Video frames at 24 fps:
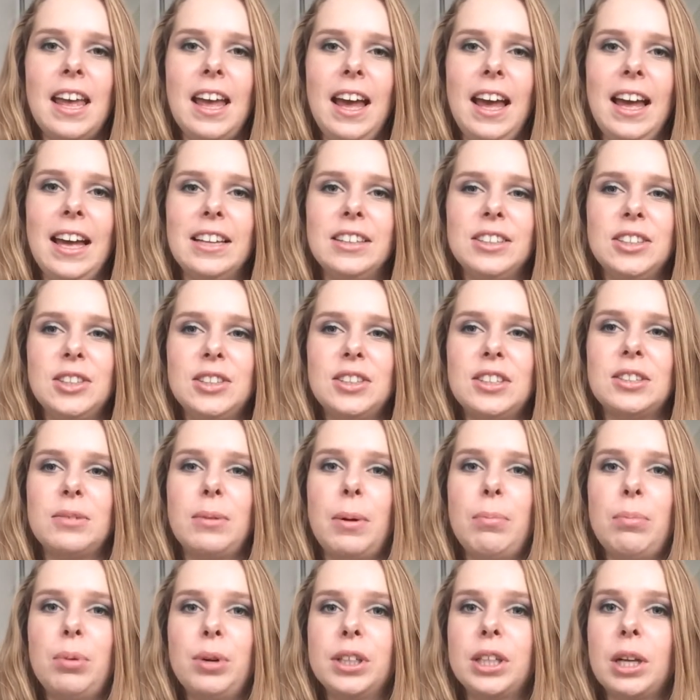and just as my
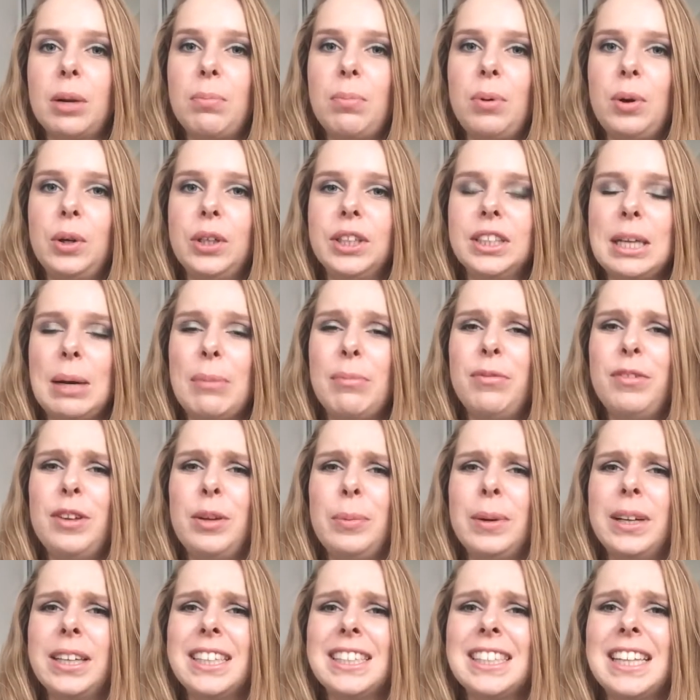project polish I'm
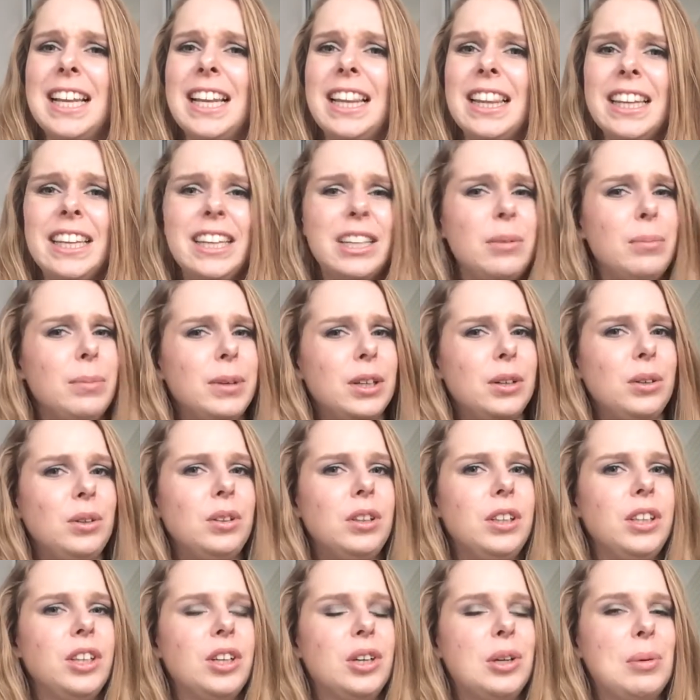filming this a little bit
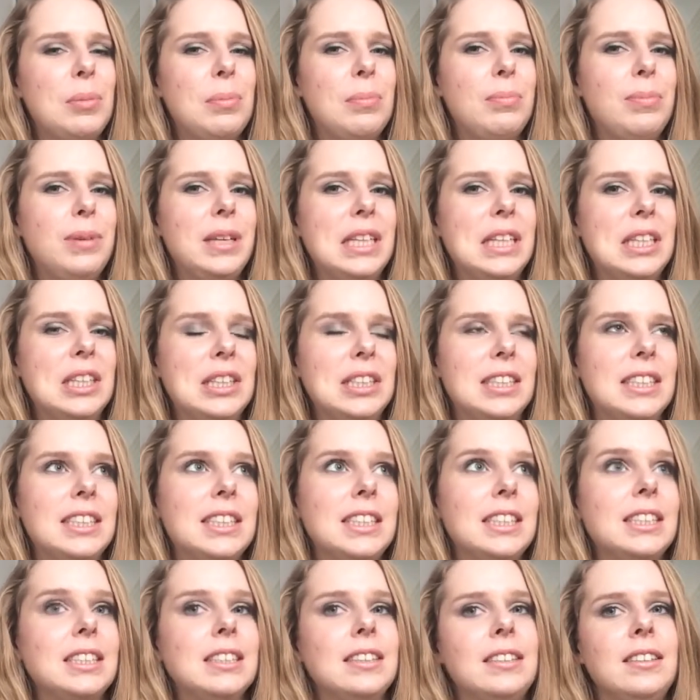earlier
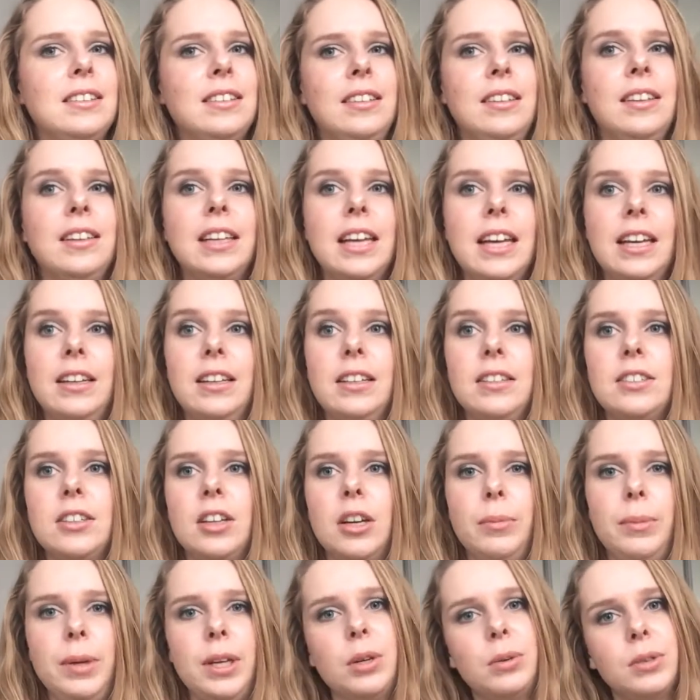because again it's
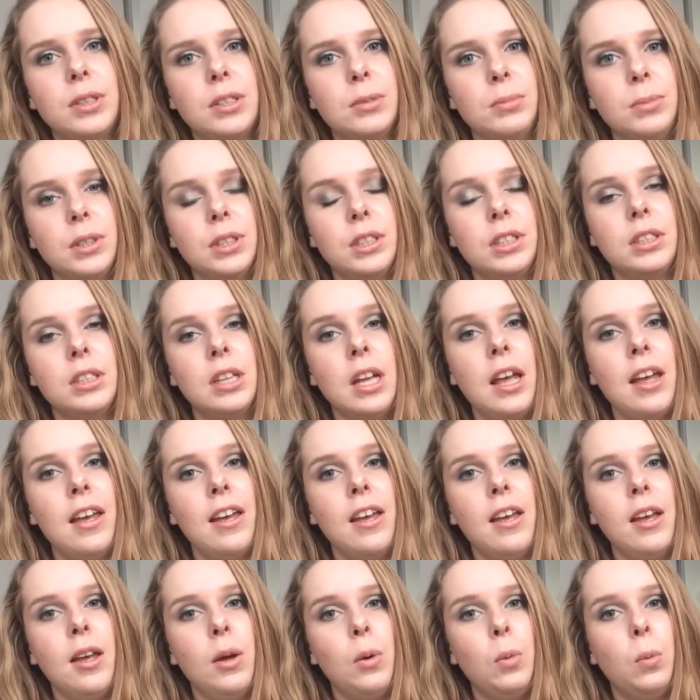gonna be Christmas
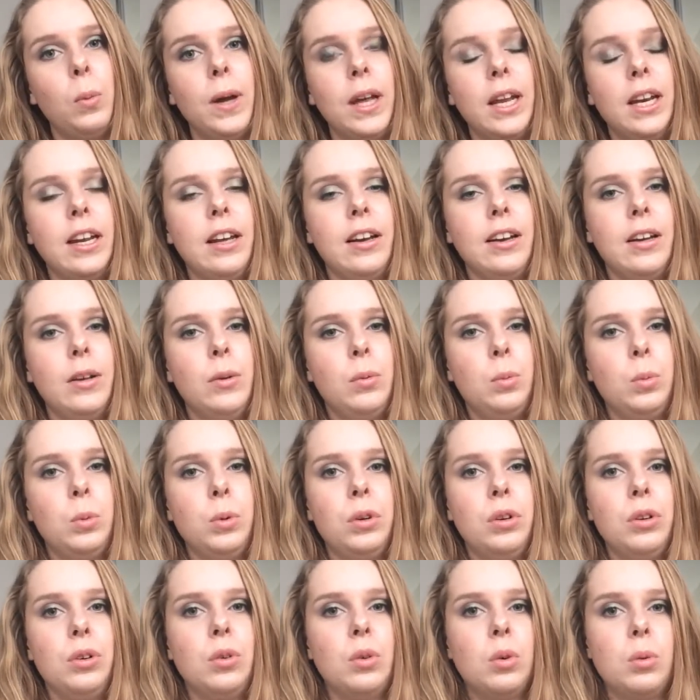when I
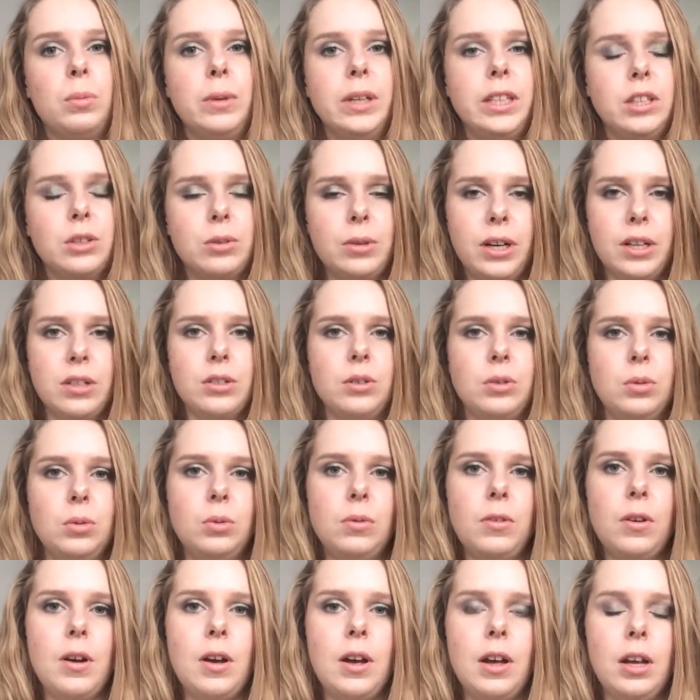would normally try to
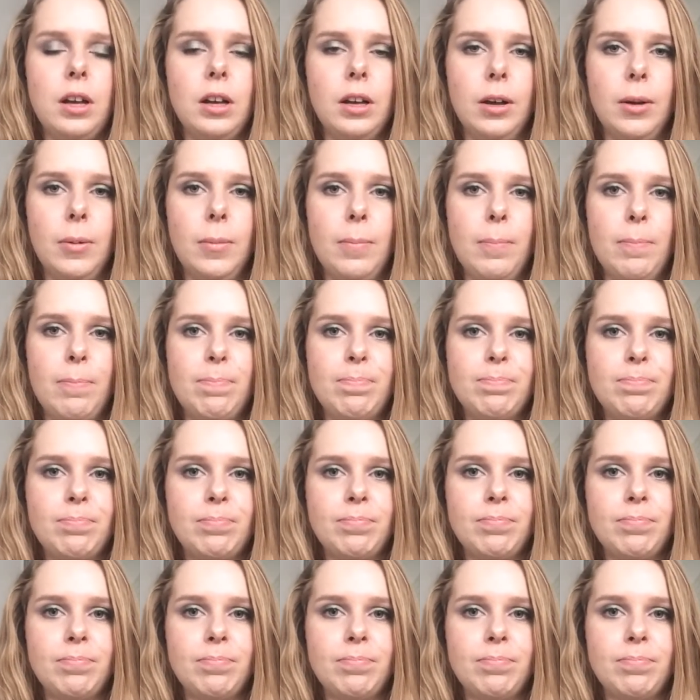um,